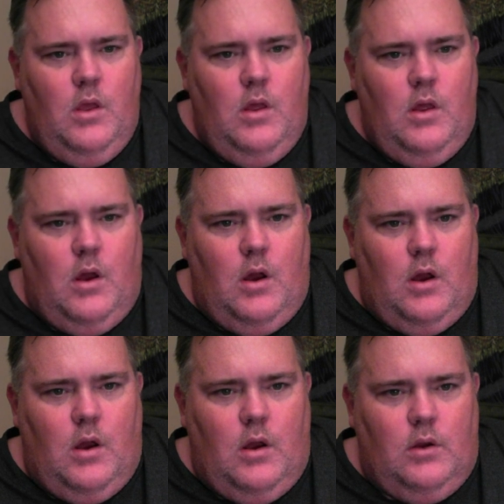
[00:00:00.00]

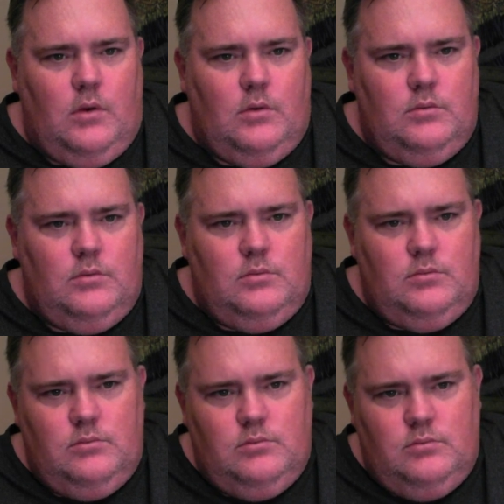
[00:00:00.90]
I
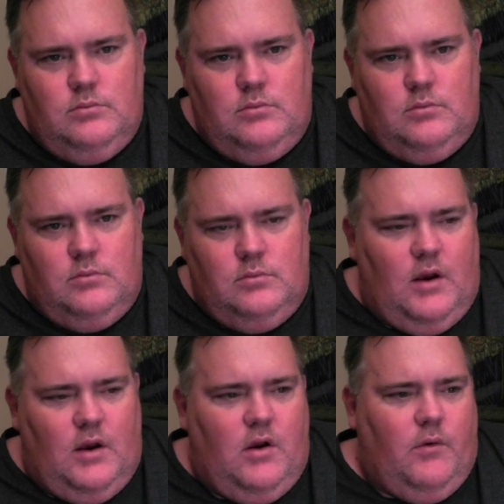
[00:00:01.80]

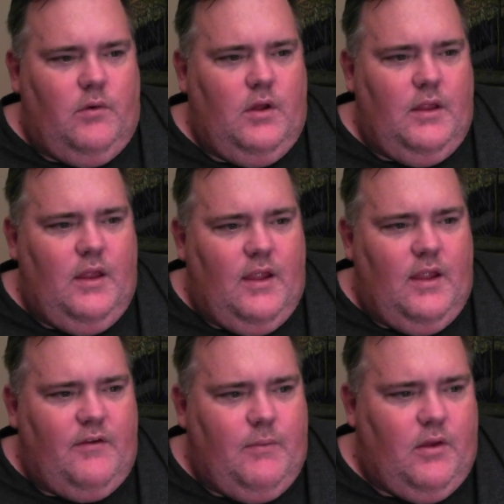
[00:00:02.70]
don't know. It
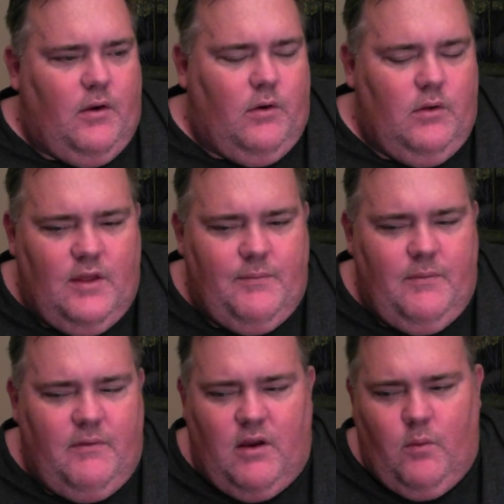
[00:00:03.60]
left me though. It left me
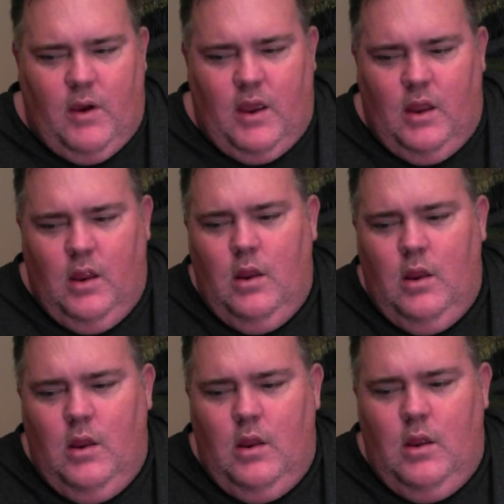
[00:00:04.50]
right away.
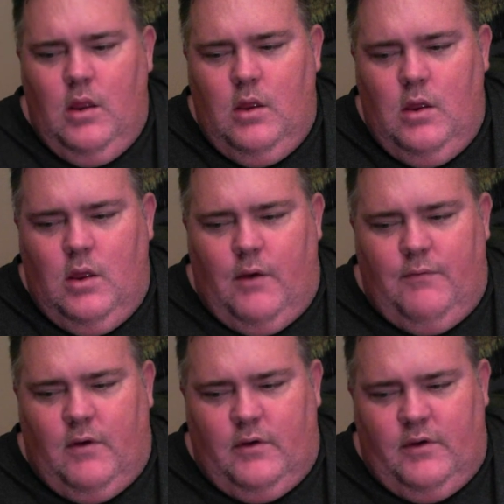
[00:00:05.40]
I
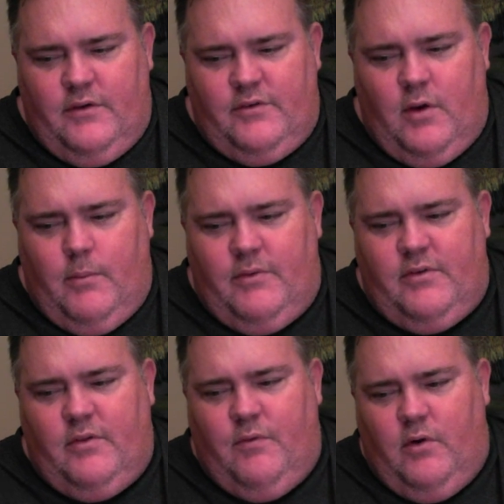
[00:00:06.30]
felt a disturbance in
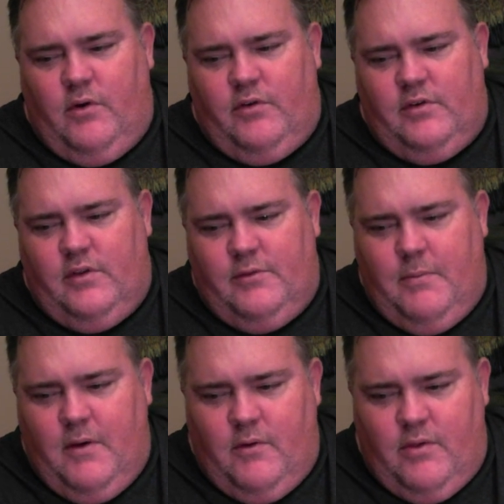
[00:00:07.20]
the force, and the
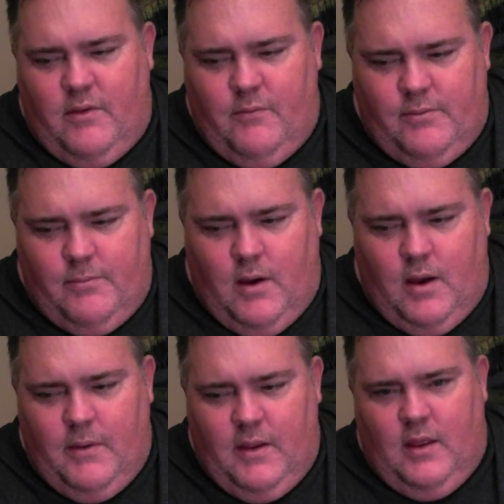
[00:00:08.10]
spirit that was
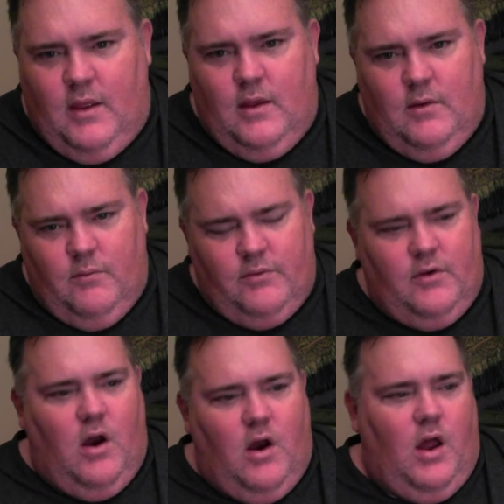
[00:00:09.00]
upon me was
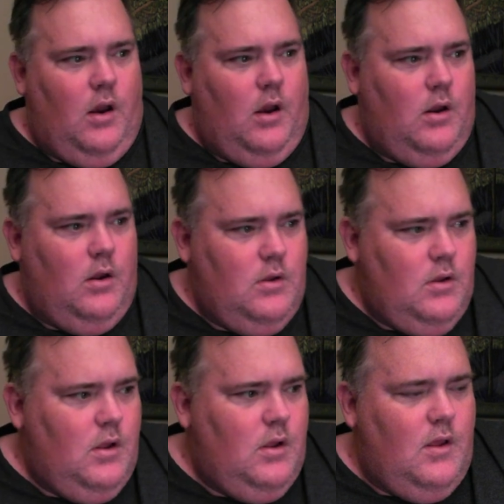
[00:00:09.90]
gone.
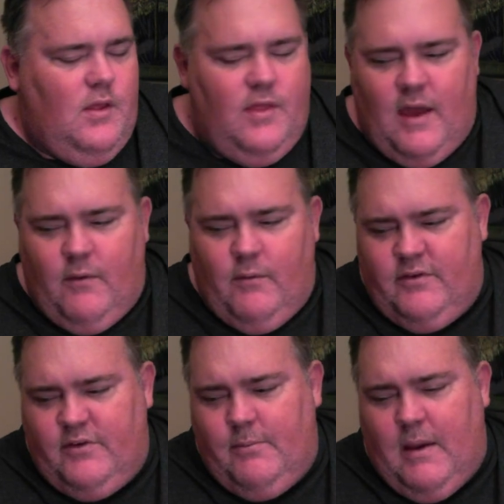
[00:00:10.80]
That which
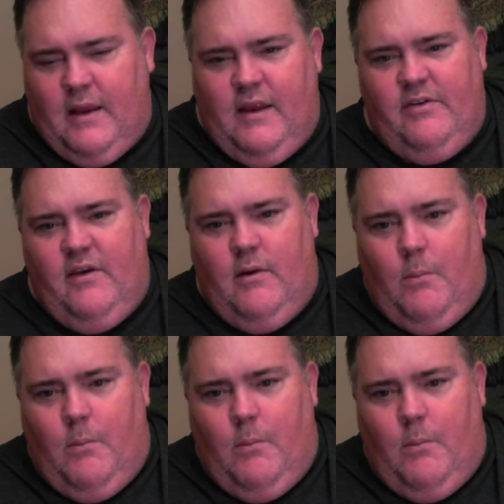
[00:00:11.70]
is magnesium.